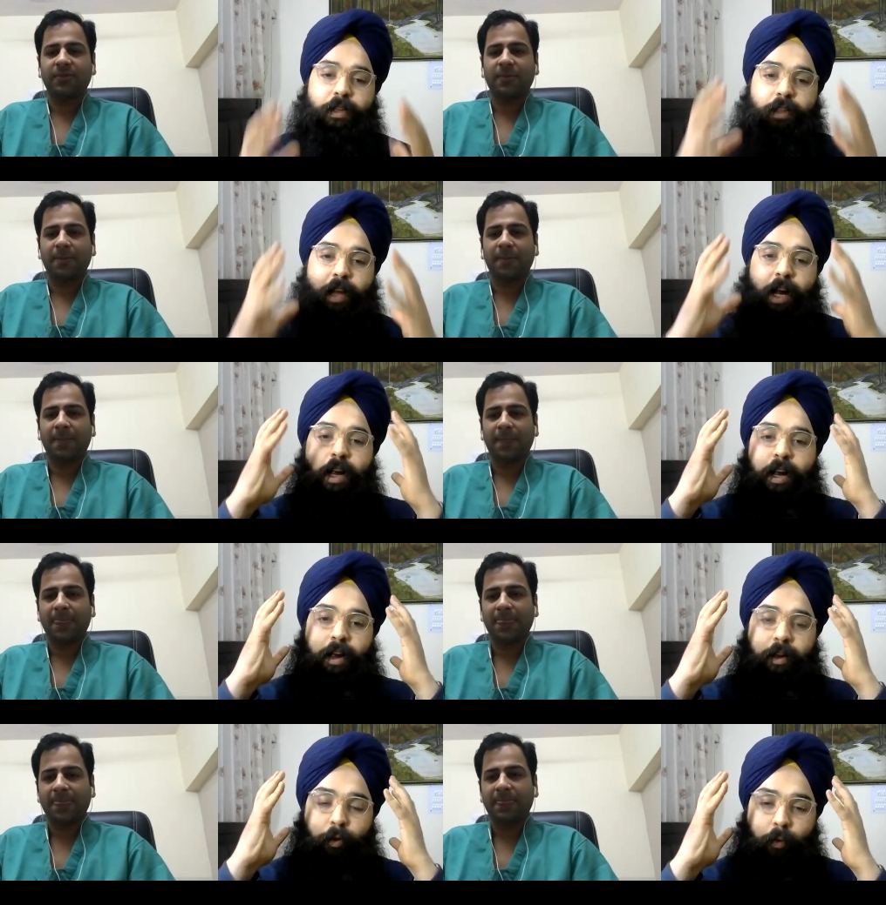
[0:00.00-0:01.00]
Speaker 1: is that
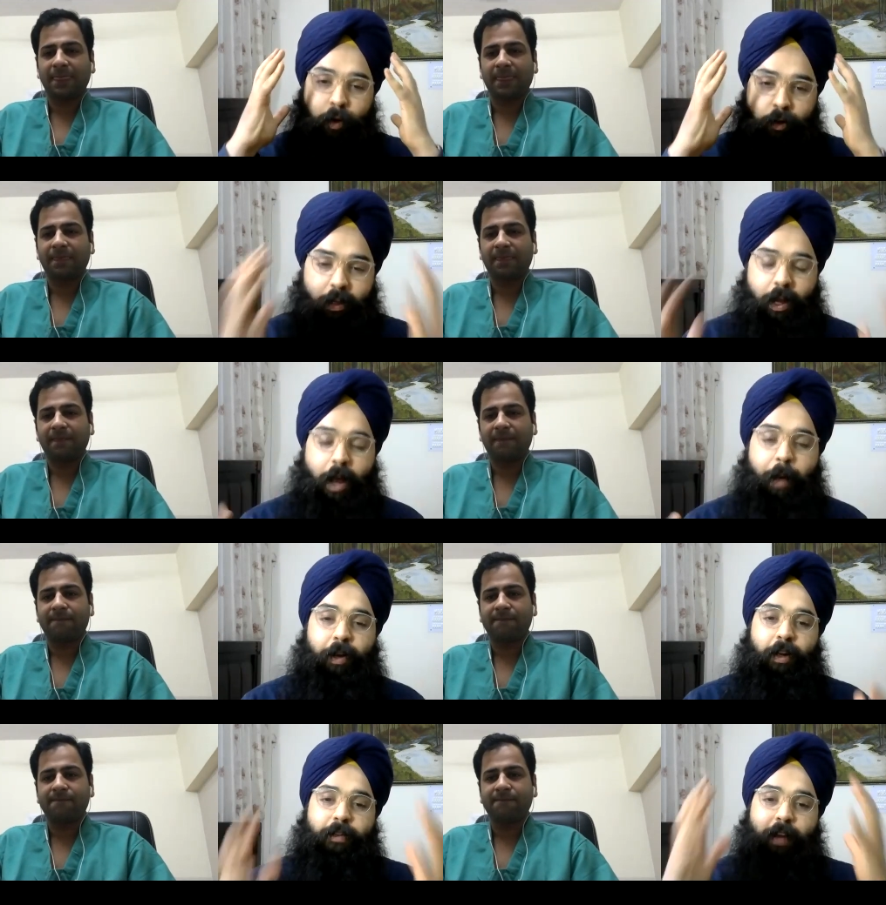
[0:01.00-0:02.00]
you want to see
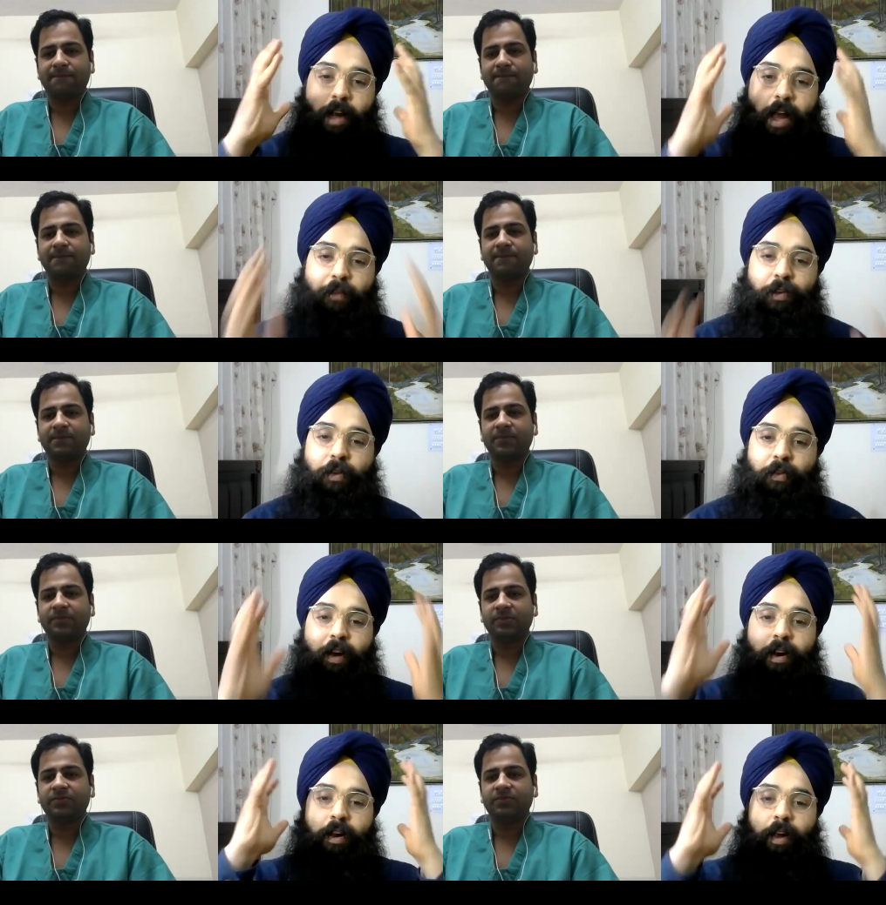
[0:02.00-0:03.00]
happening is that
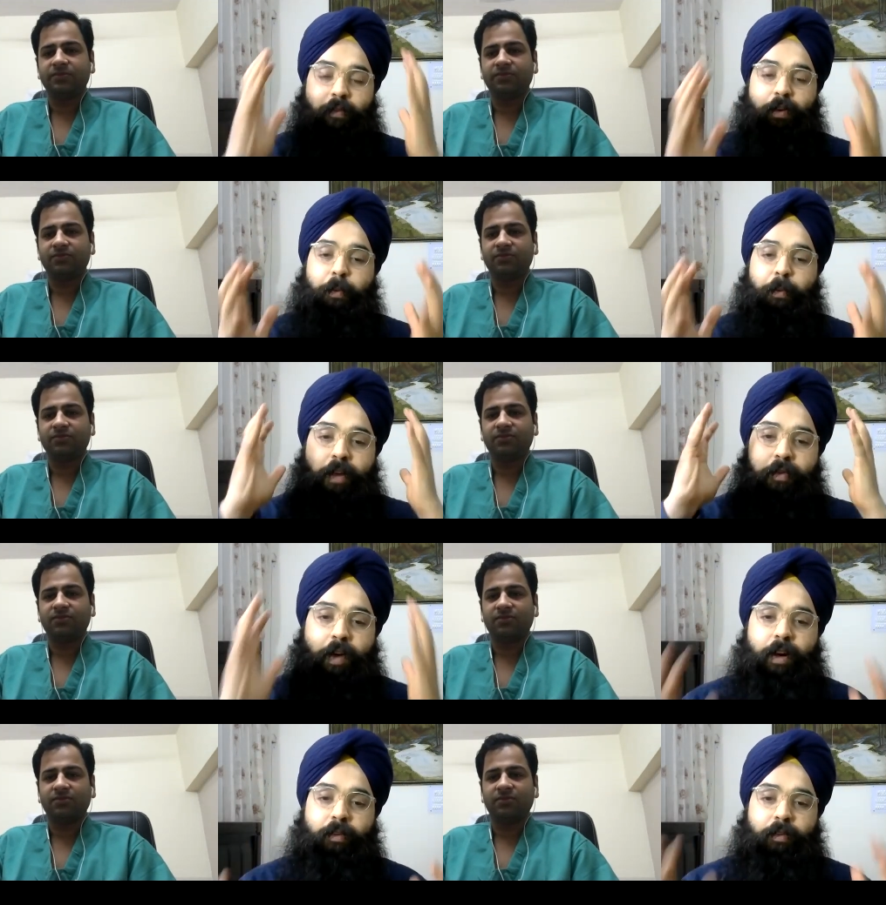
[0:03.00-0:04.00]
everywhere everybody
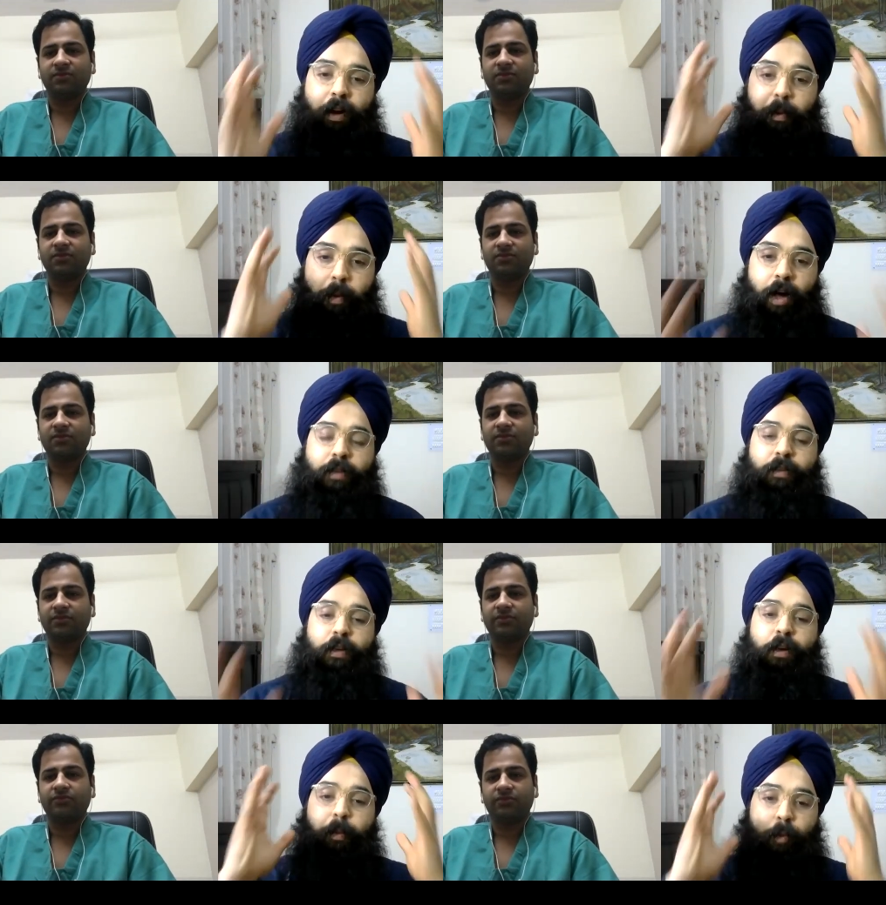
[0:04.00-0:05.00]
wears their mask
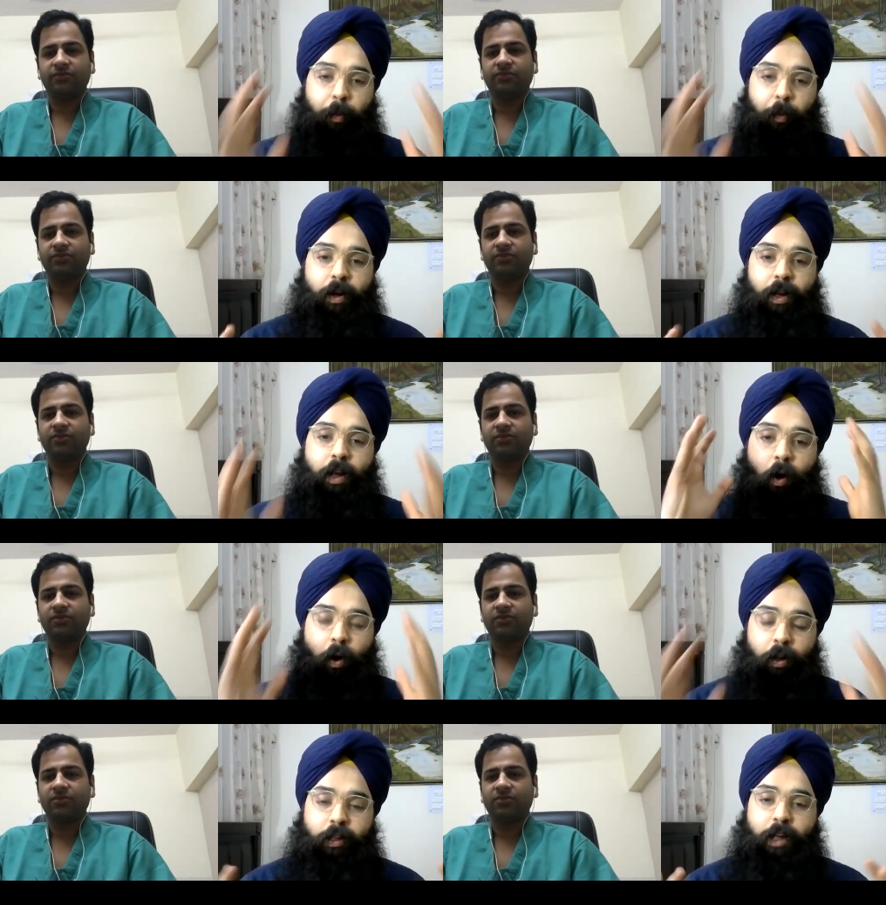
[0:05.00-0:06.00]
properly
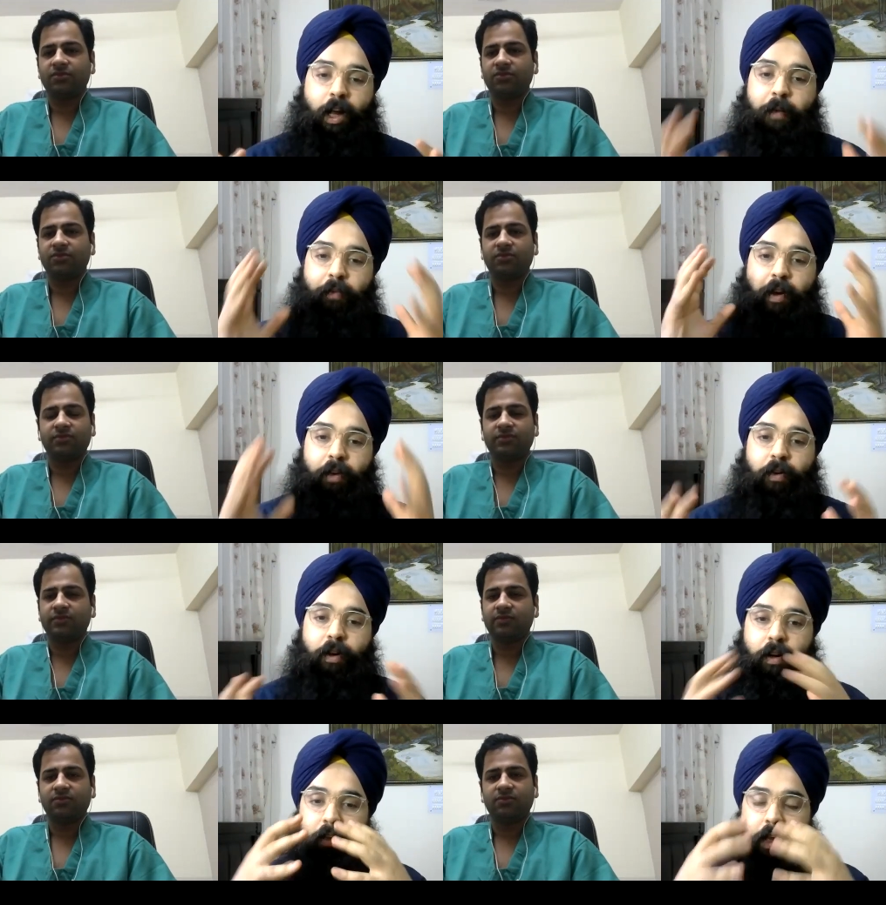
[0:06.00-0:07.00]
all the time whenever
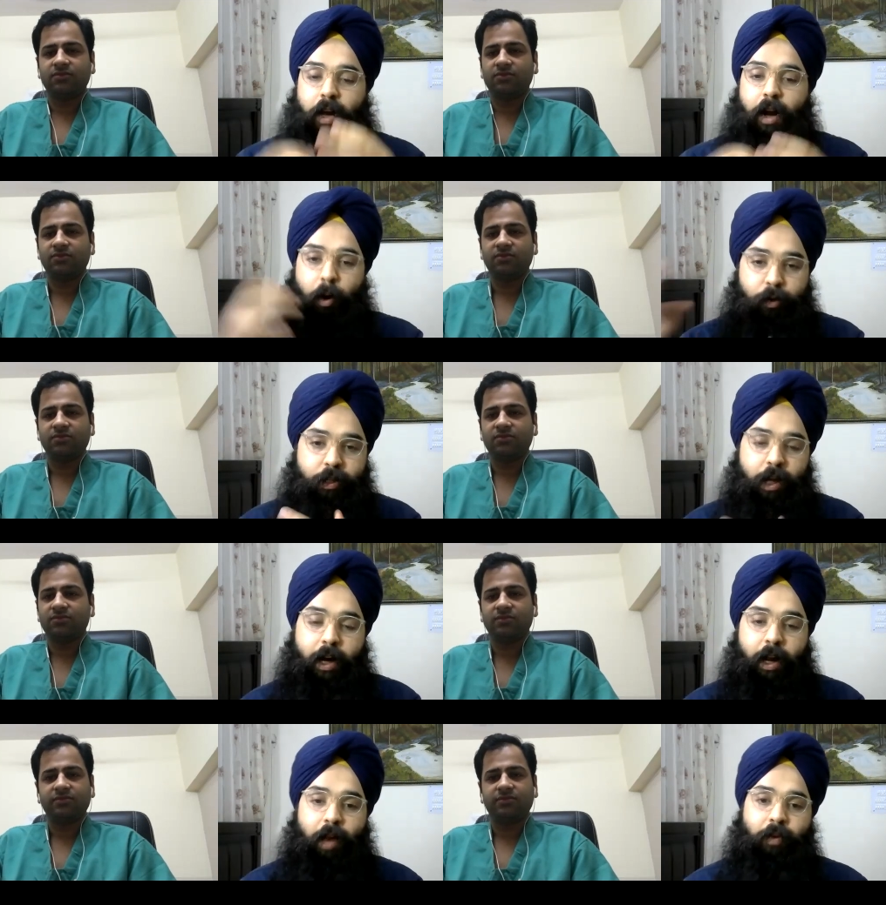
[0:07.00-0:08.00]
they are
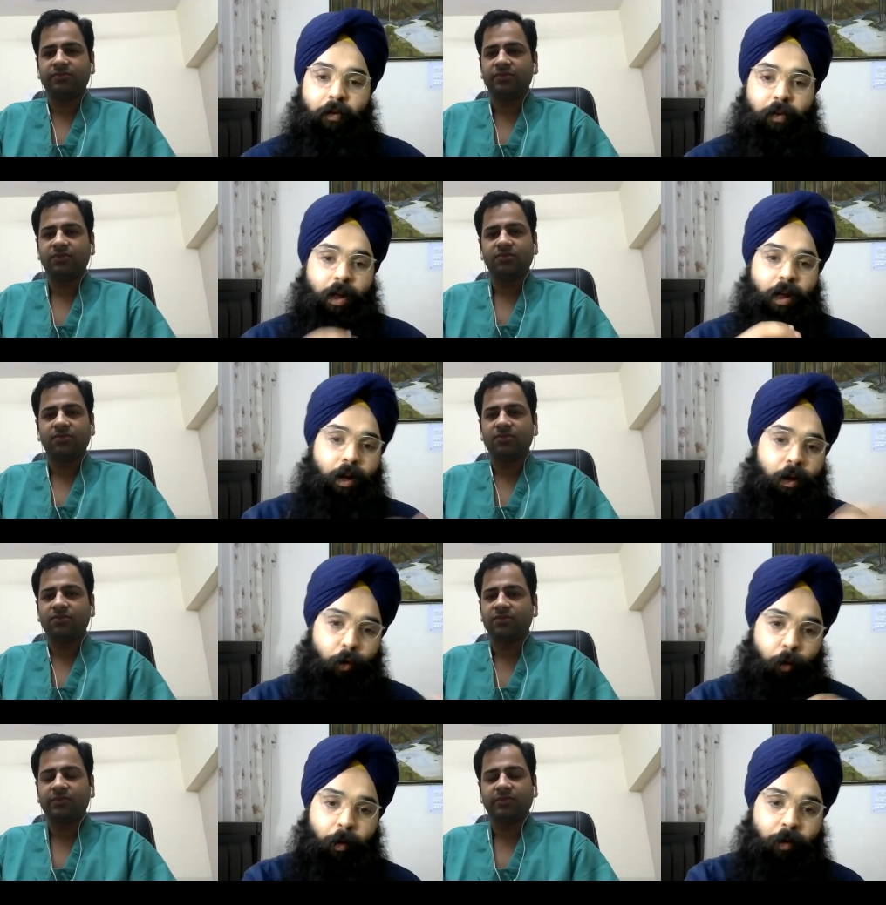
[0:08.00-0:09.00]
outside and whenever they are in a
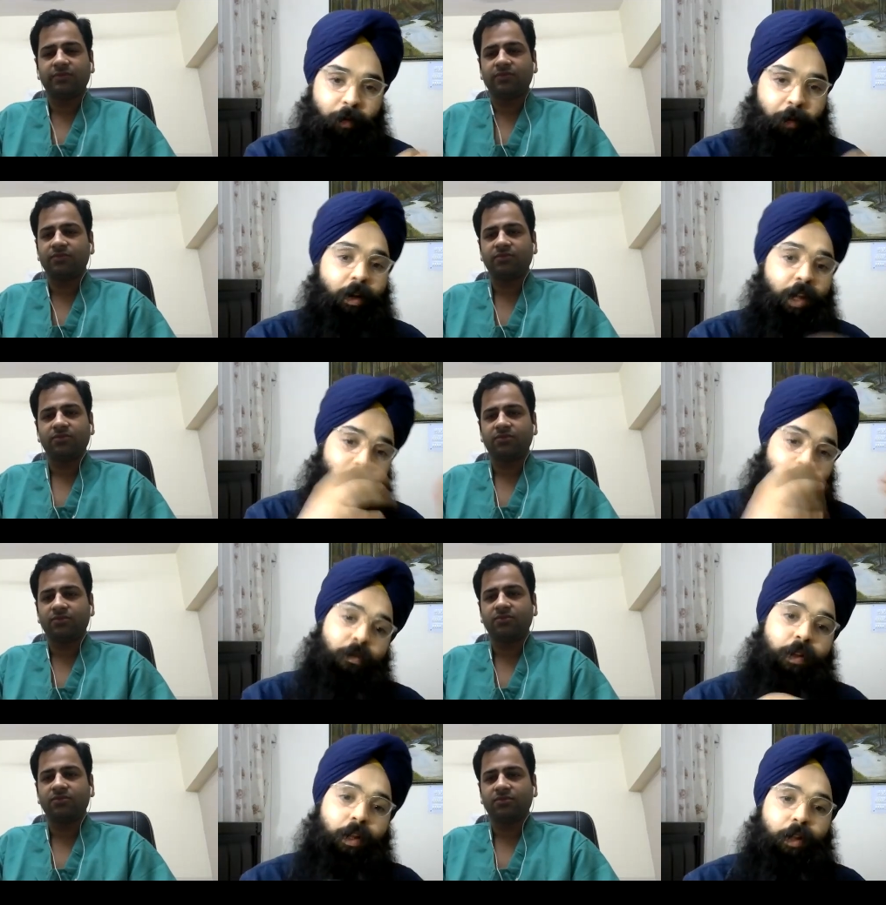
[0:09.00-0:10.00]
group of people even
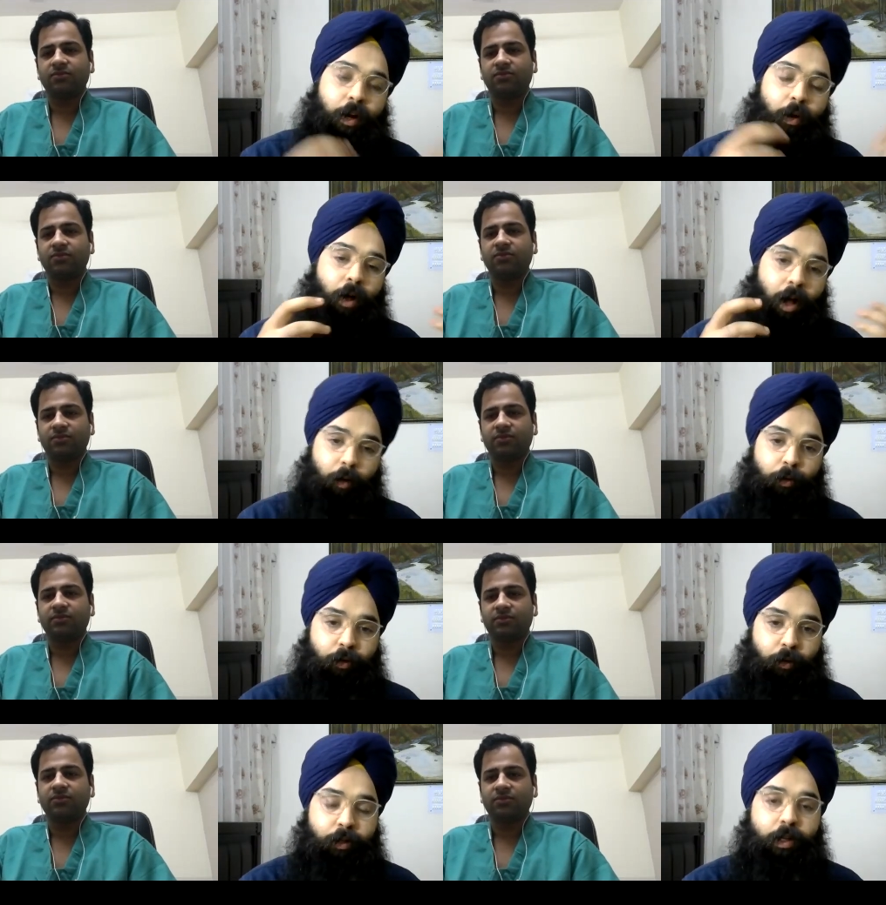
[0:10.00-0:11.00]
within their
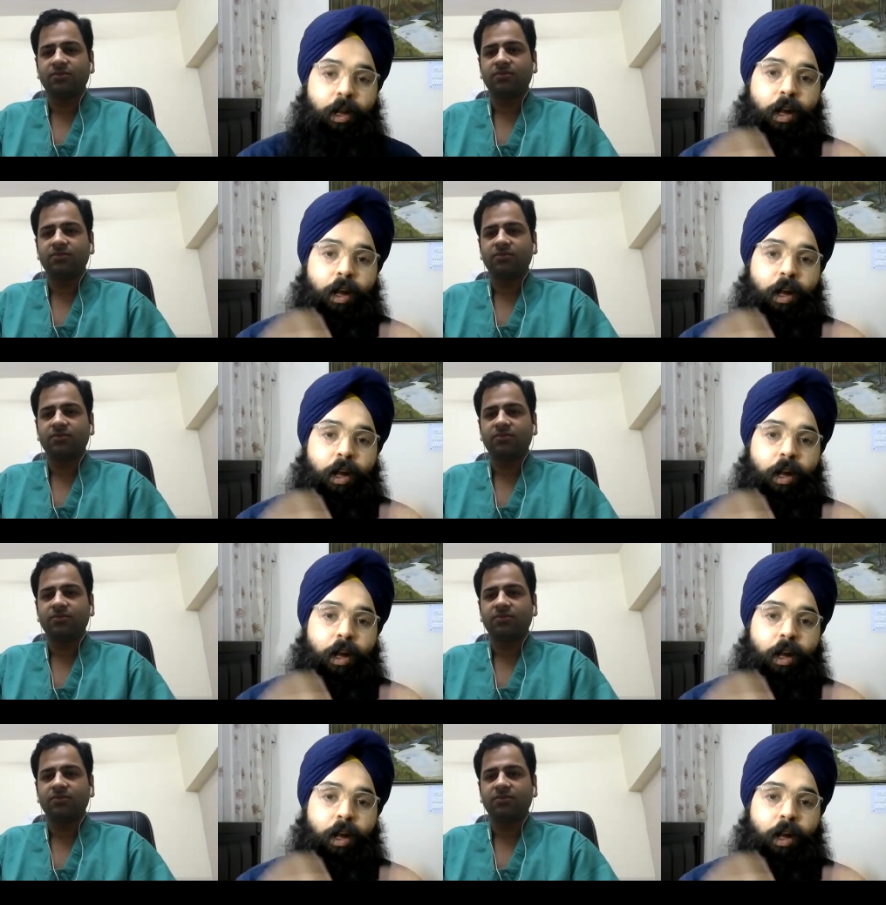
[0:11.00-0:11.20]
households